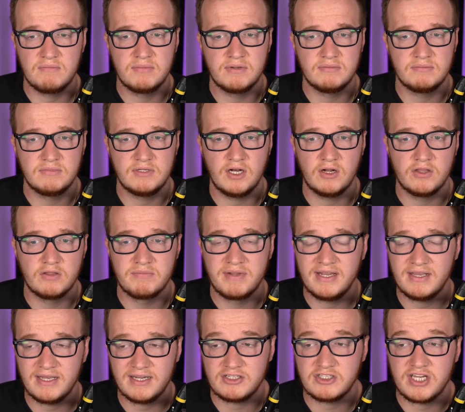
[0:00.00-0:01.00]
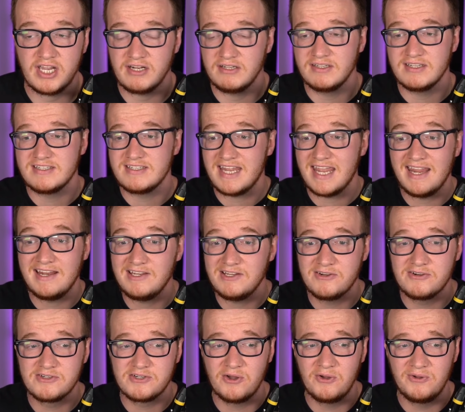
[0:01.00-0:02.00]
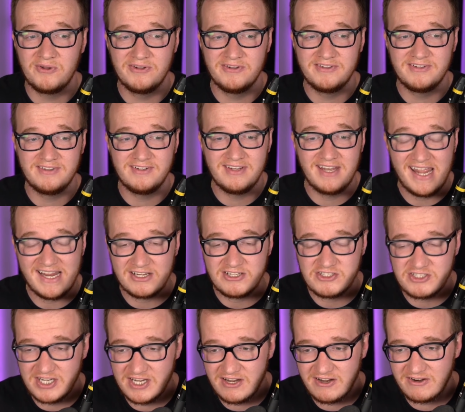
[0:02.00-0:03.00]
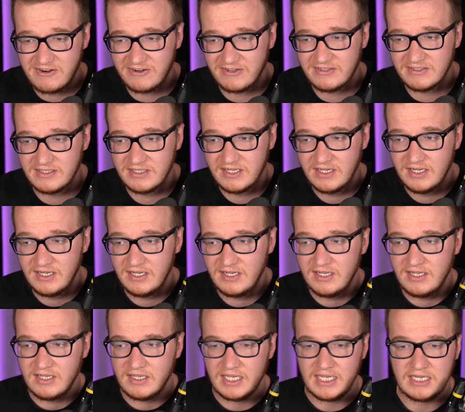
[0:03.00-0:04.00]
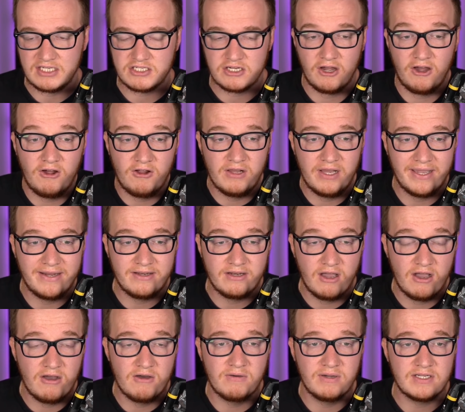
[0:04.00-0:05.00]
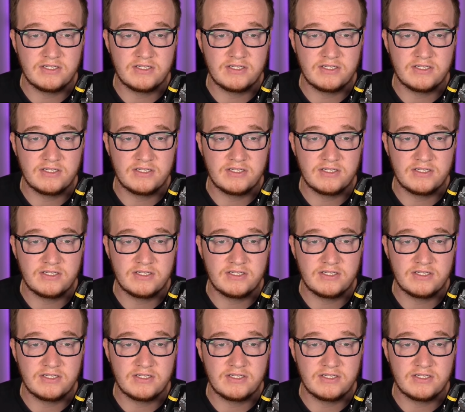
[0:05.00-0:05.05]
I've been, the Maylad channel is 10 years old next year, and it's all I know.